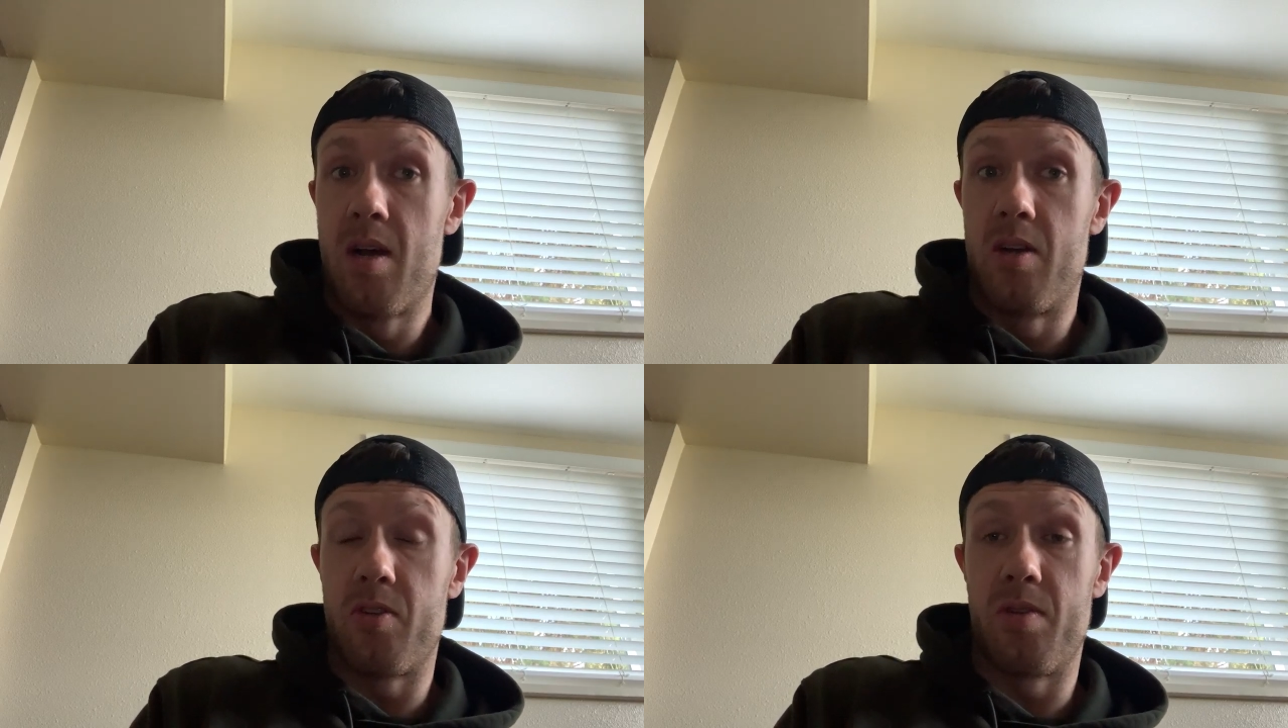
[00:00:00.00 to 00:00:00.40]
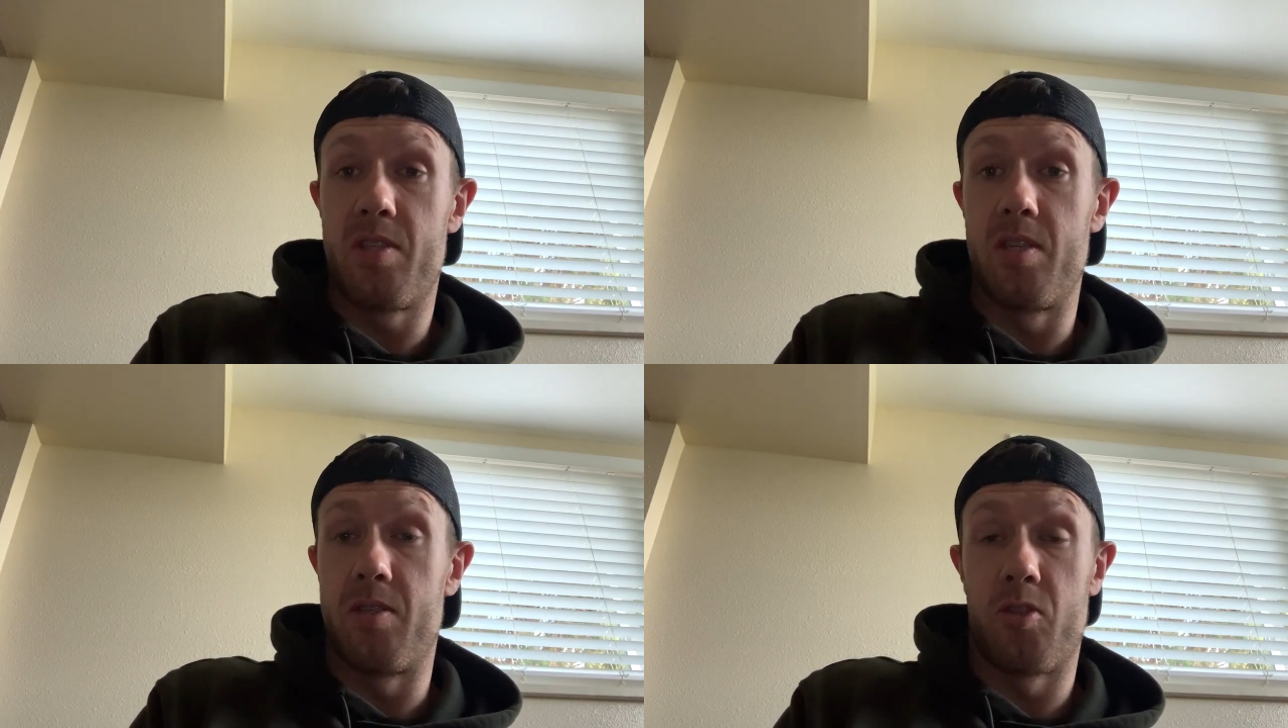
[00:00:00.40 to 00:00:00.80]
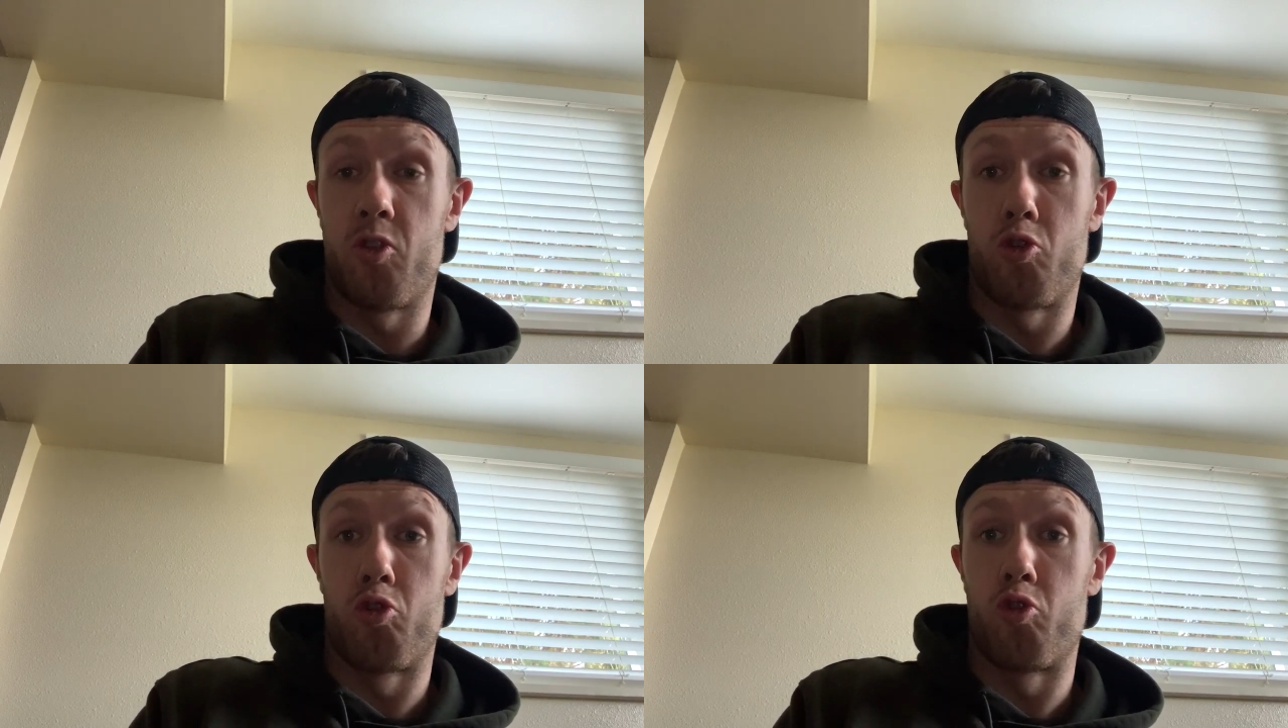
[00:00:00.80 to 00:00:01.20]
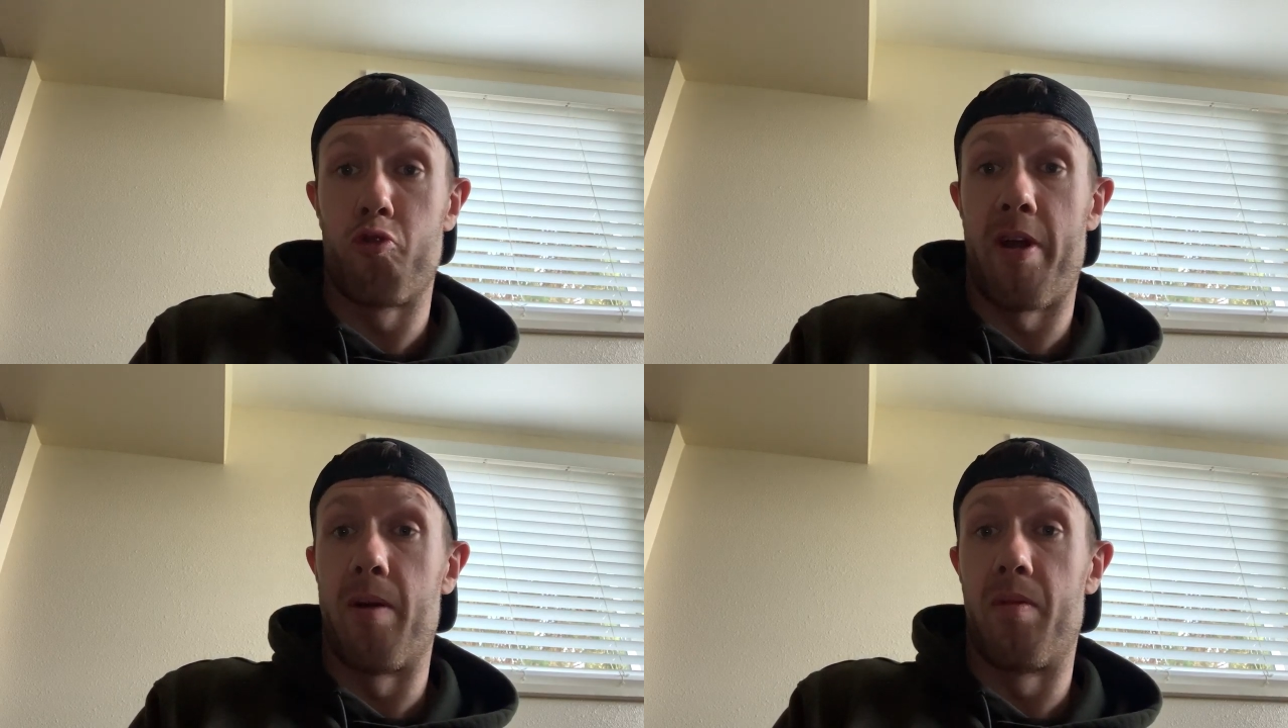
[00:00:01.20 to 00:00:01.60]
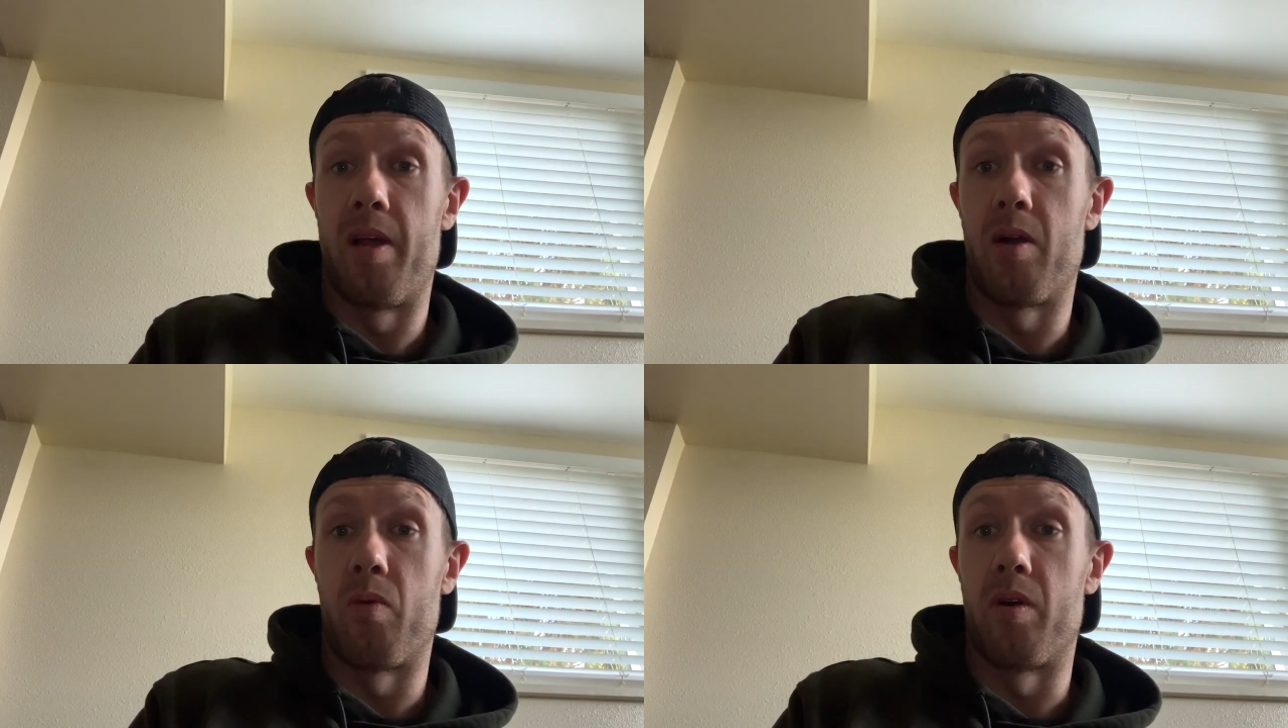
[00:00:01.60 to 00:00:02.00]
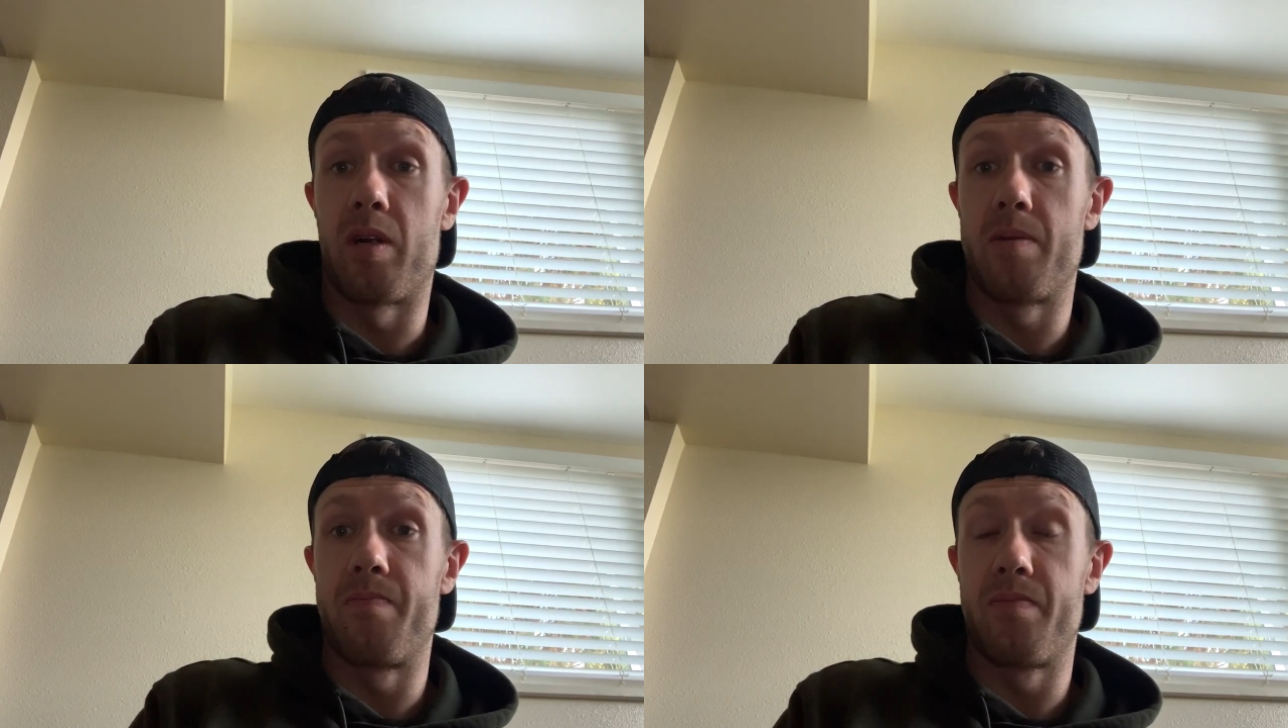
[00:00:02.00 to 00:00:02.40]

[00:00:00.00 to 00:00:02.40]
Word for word: So this is straight up leg work,